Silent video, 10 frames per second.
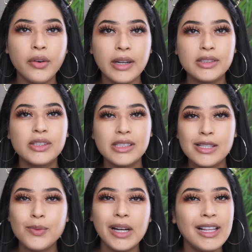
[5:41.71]
Alright, so this
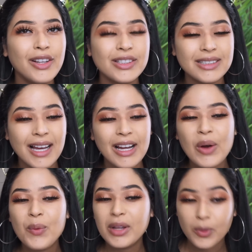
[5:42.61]
is what it looks like
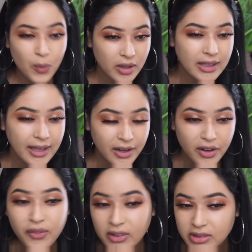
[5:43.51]
with one layer
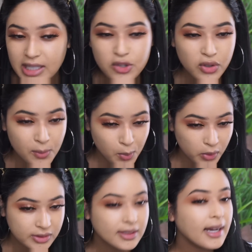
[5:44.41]
of foundation on
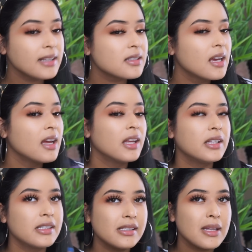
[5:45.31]
both sides.
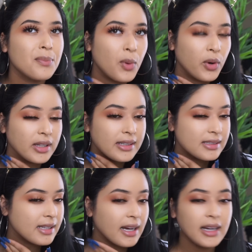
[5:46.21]
This is the poreless
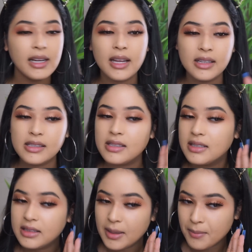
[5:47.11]
side and this
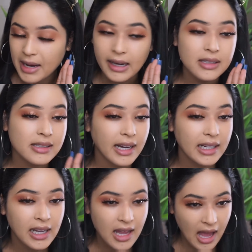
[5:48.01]
is the matte
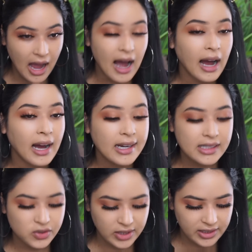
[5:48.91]
side.
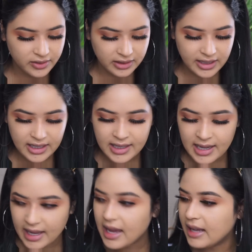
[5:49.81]
I genuinely
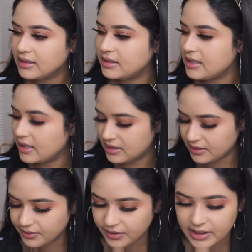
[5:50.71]
can not see a
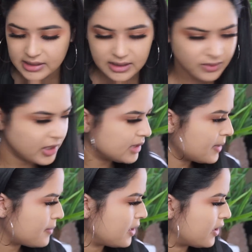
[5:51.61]
difference. Where's
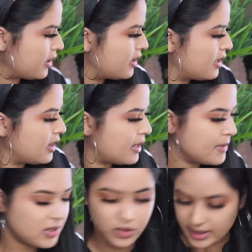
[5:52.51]
my mirror? Let
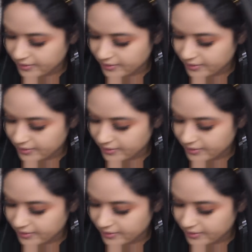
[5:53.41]
me try